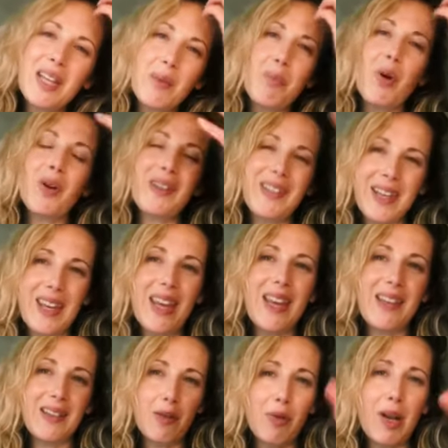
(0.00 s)
box ticking,
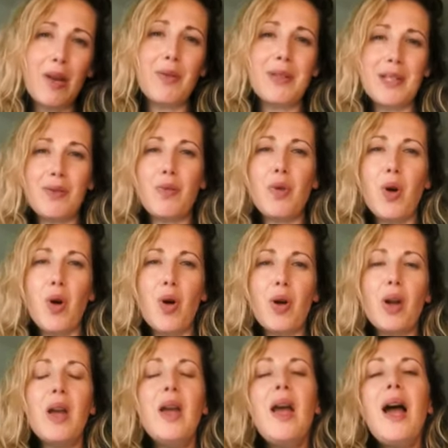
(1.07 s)
is it right or is it wrong?